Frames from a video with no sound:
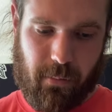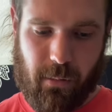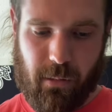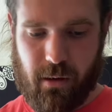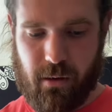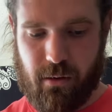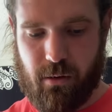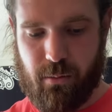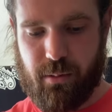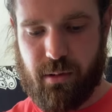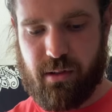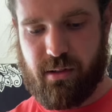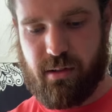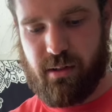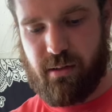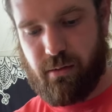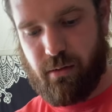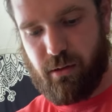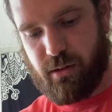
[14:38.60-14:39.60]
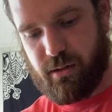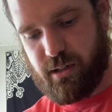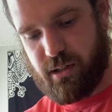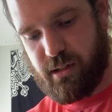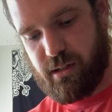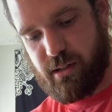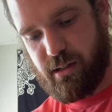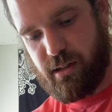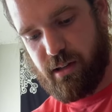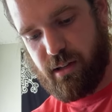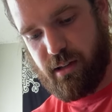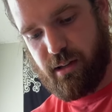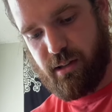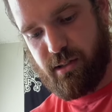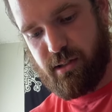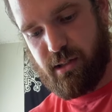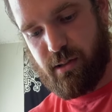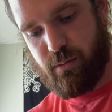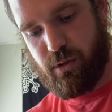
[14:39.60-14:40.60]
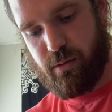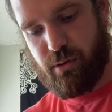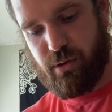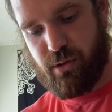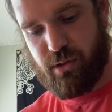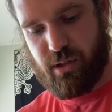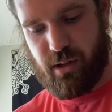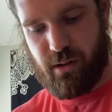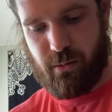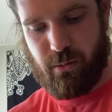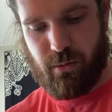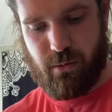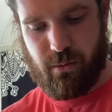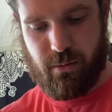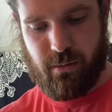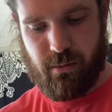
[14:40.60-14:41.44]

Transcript: I hope this looks somewhat presentable.